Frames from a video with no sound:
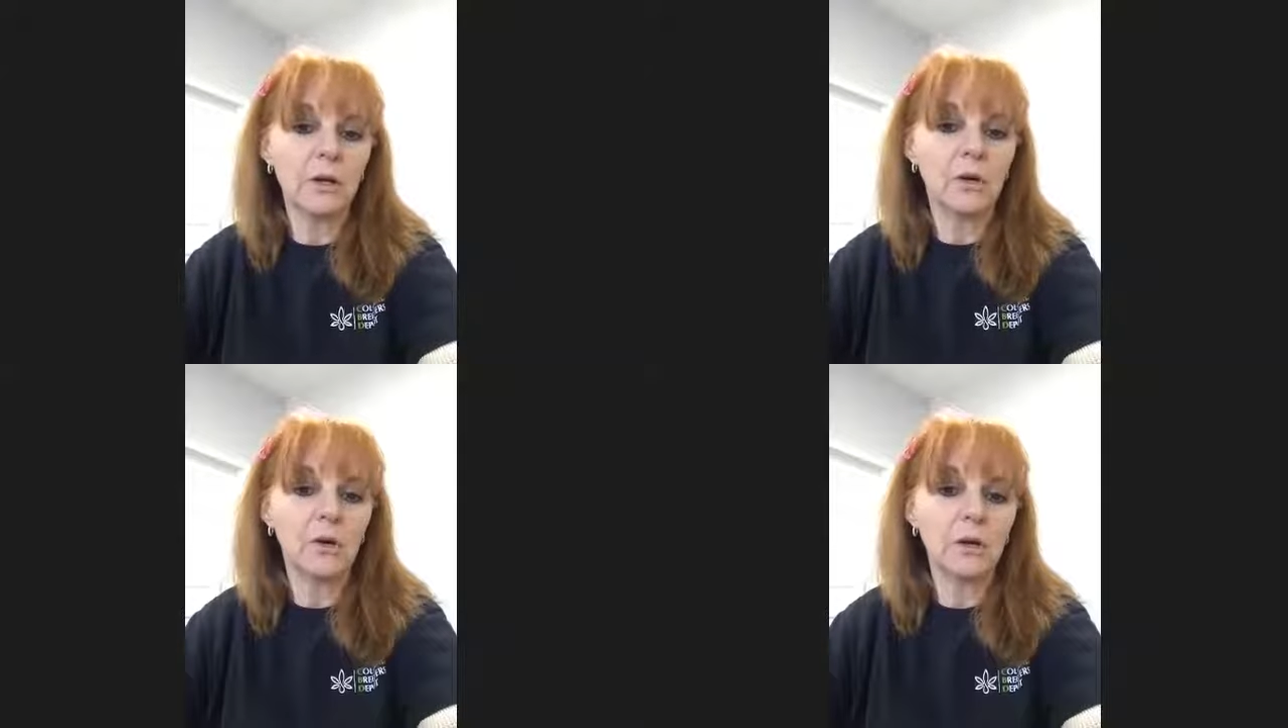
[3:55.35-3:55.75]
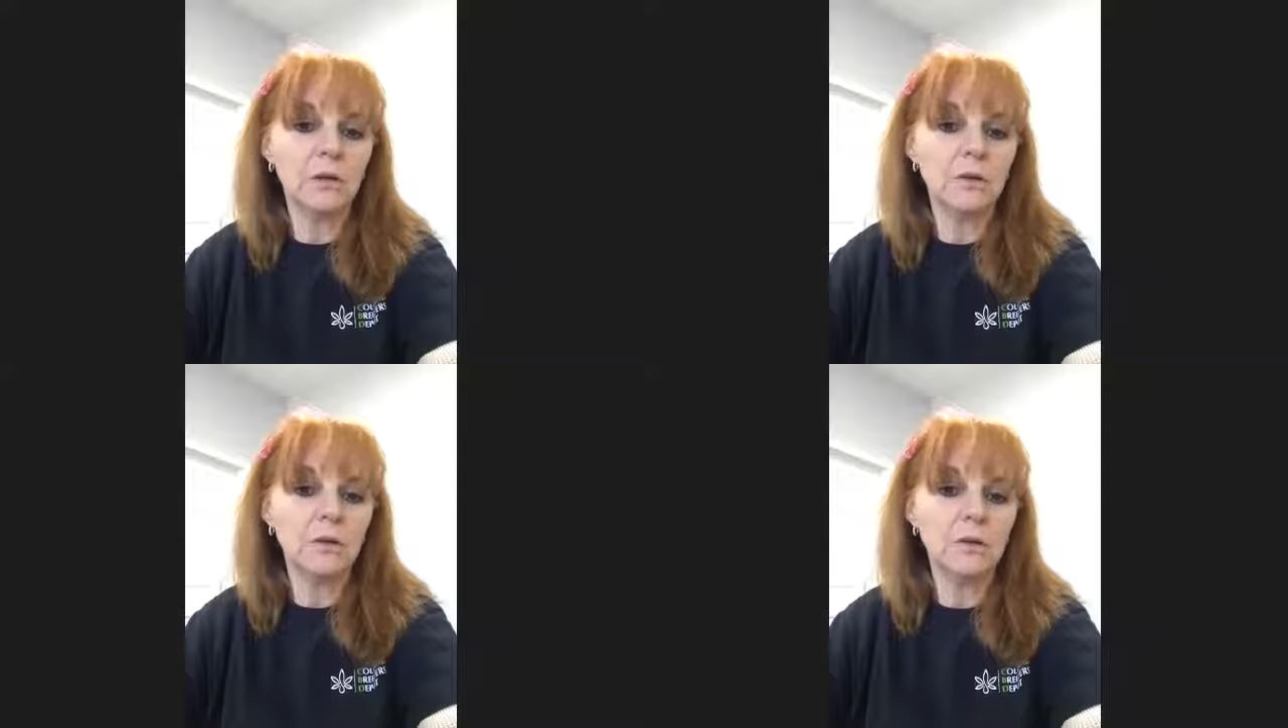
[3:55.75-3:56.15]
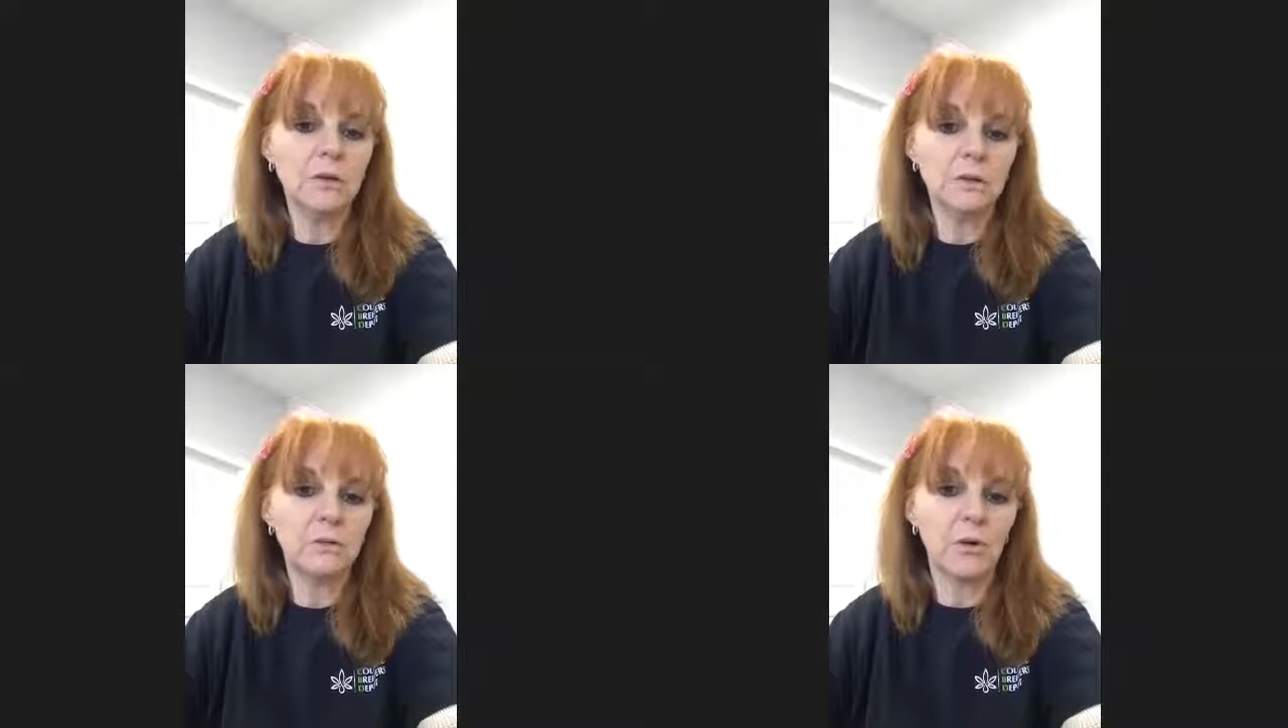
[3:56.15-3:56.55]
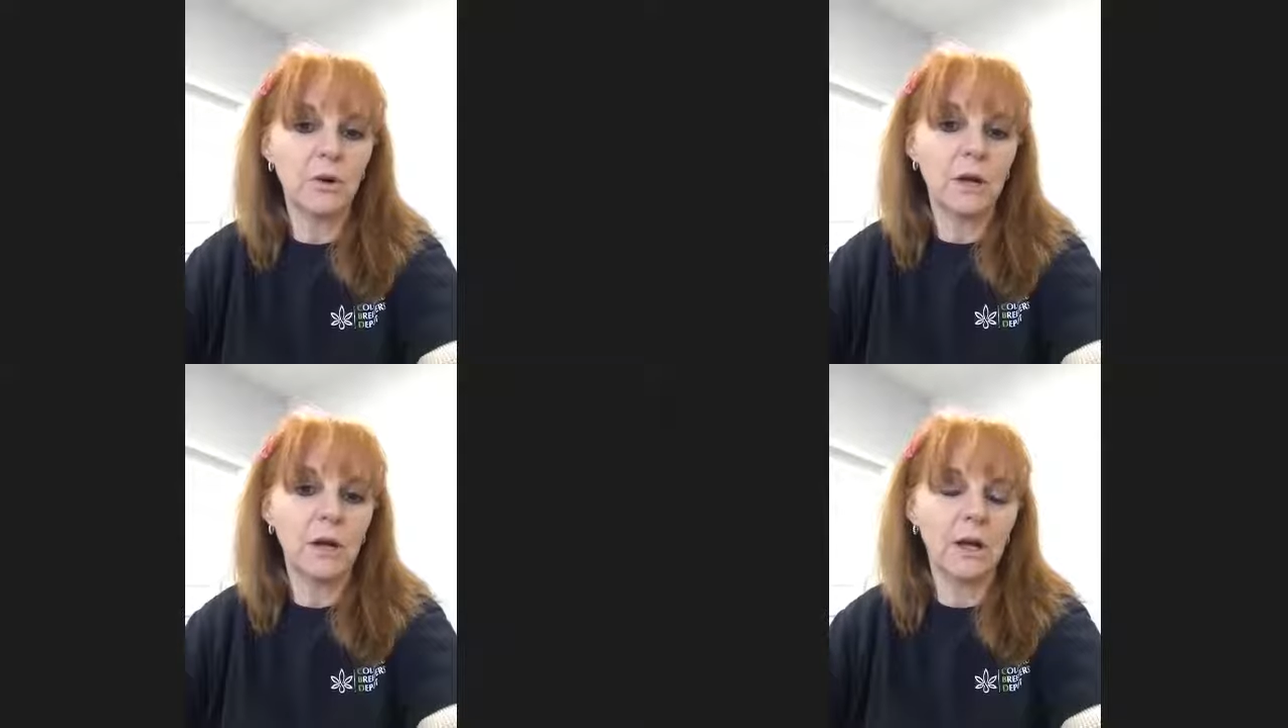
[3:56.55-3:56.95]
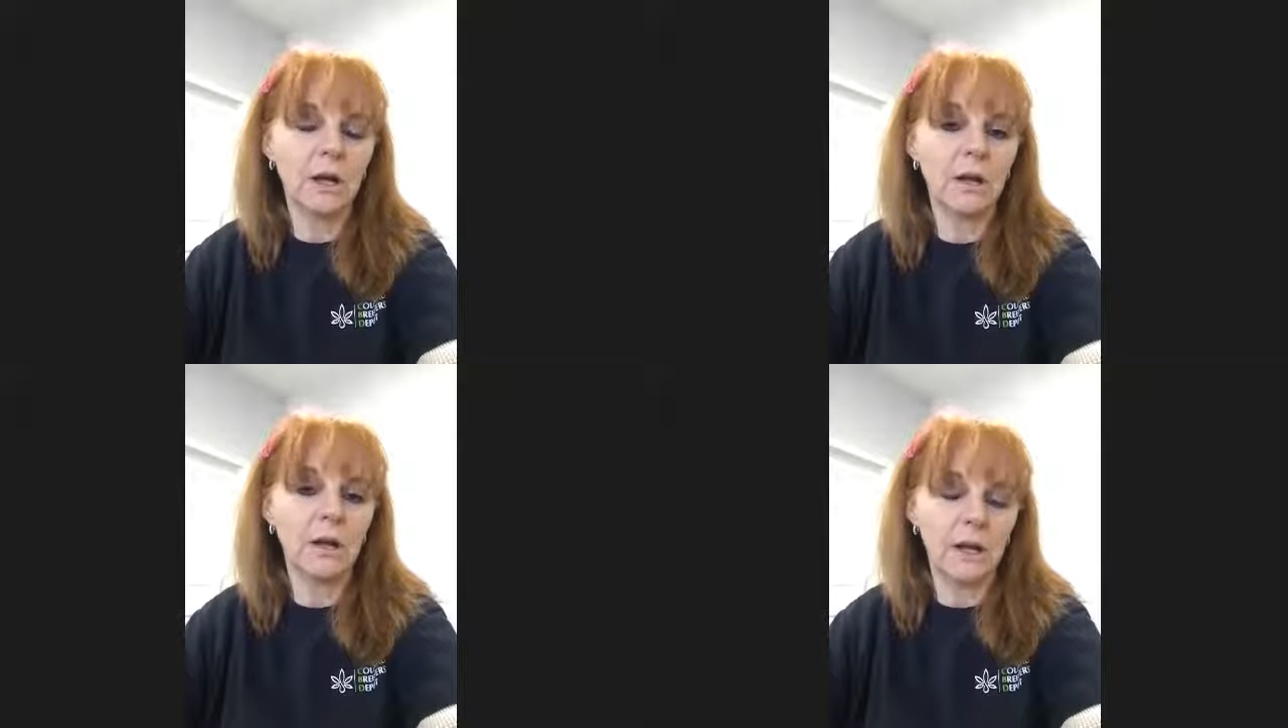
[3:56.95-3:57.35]
you're going to use it for
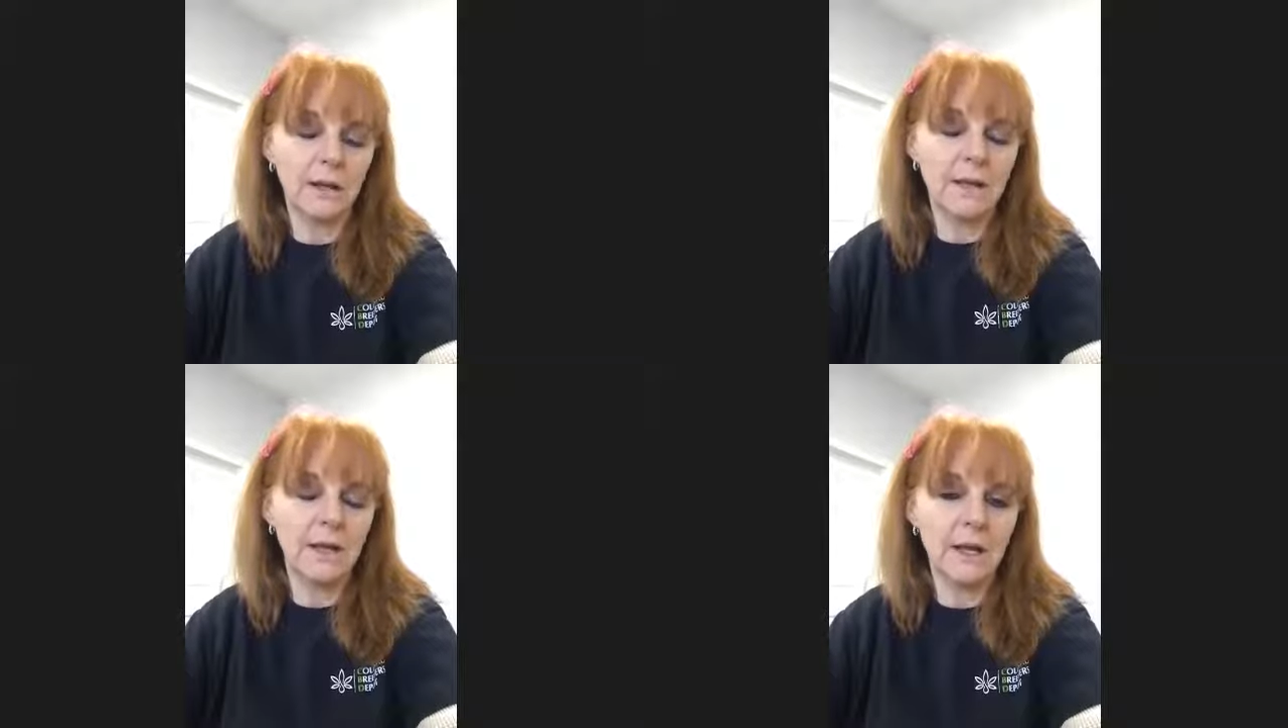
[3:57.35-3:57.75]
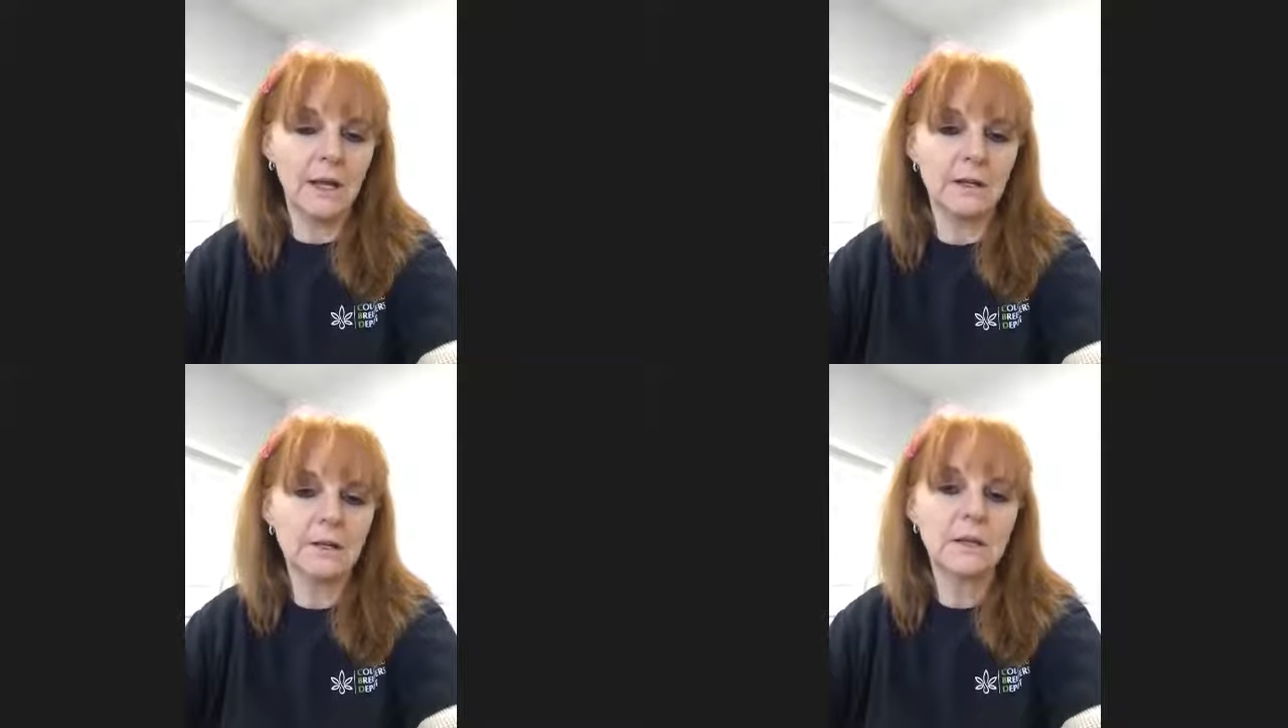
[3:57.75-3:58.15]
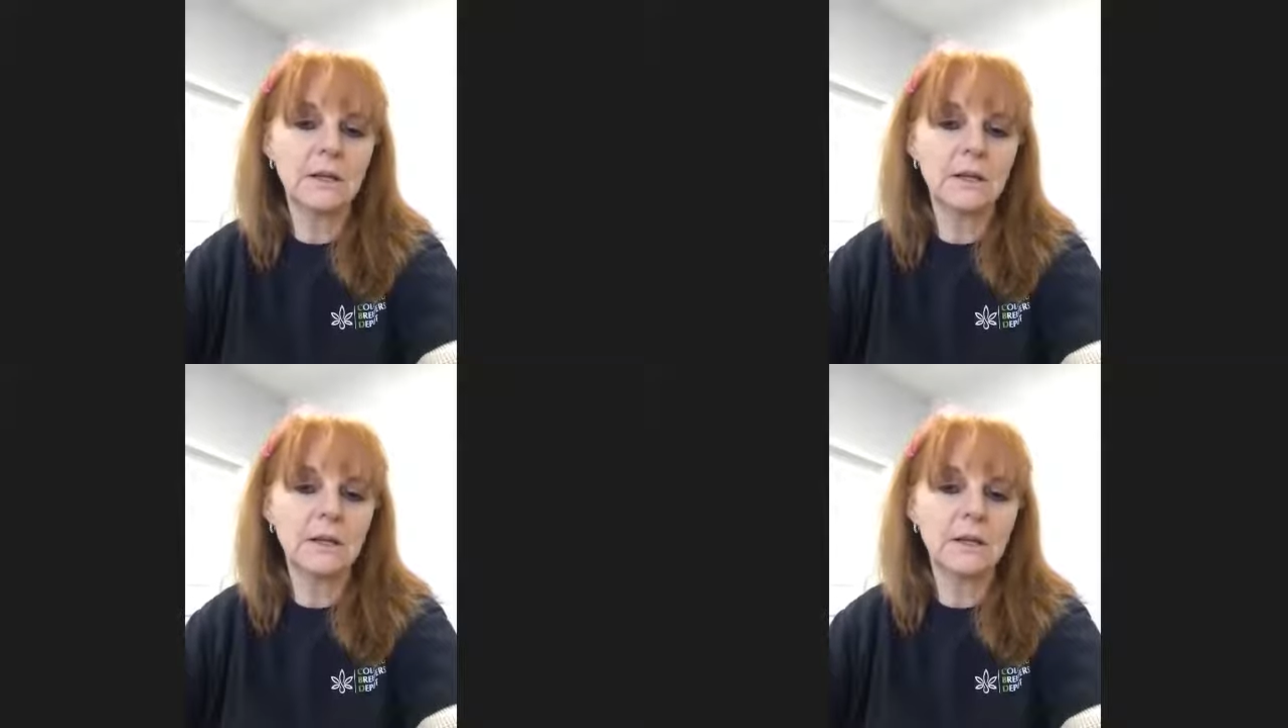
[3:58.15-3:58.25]
at the end.